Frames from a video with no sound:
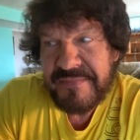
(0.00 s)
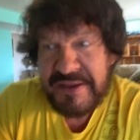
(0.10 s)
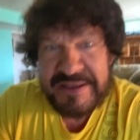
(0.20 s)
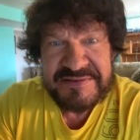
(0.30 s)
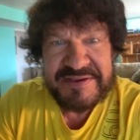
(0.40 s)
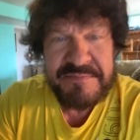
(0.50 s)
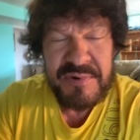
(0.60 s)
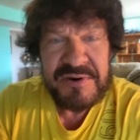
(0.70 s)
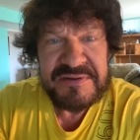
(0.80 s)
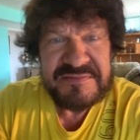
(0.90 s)
I guess I
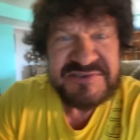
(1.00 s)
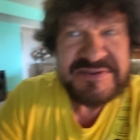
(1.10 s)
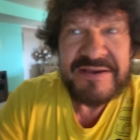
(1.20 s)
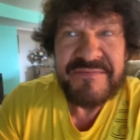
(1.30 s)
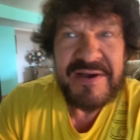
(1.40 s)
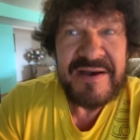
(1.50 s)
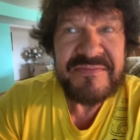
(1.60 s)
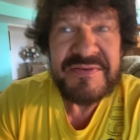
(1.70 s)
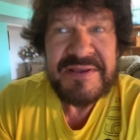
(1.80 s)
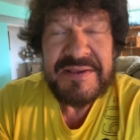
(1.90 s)
burn stuff off.